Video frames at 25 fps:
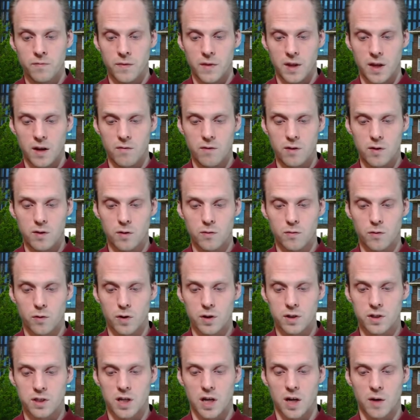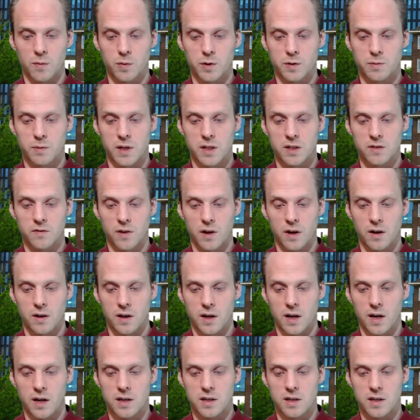And we could, for example, specify, okay,